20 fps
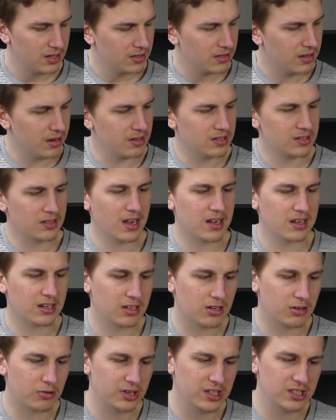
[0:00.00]
there's like a
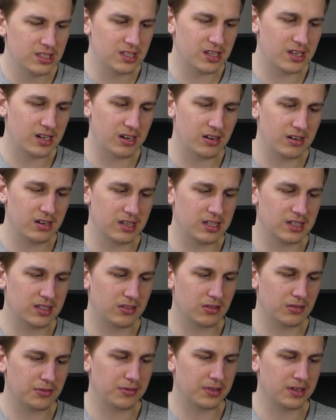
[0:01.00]
crease here in
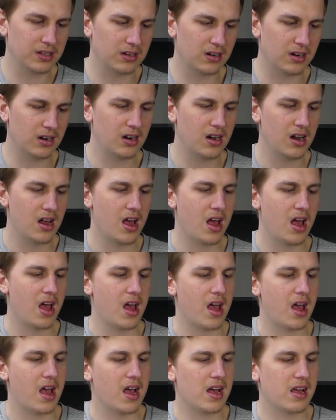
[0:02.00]
your finger,
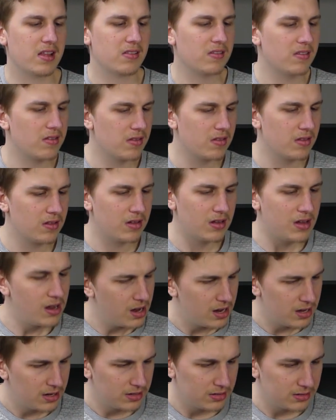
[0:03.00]
and
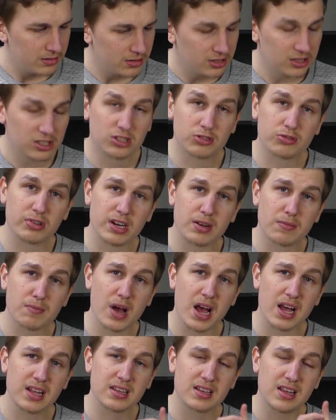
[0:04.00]
the string
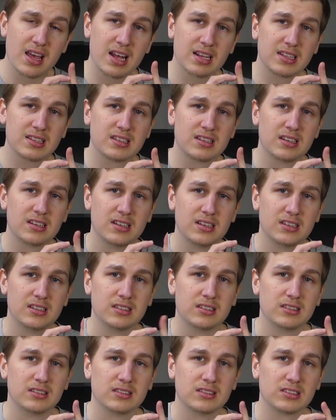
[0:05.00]
might get
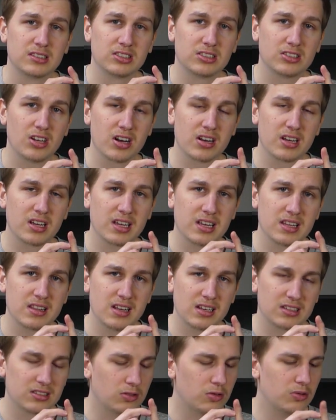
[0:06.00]
stuck in
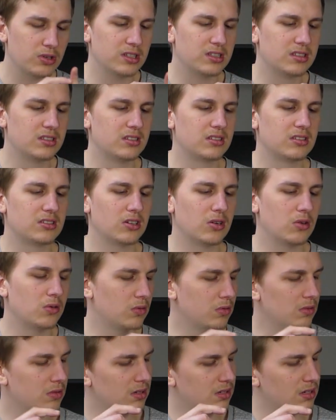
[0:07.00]
that crease,
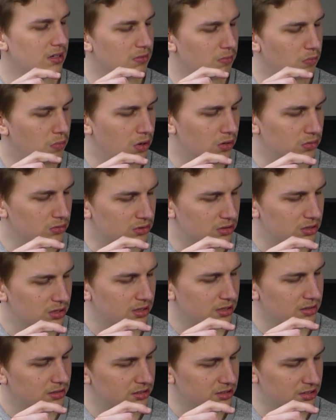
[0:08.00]
so it won't
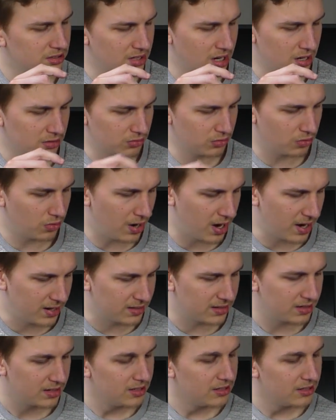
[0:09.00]
sound right.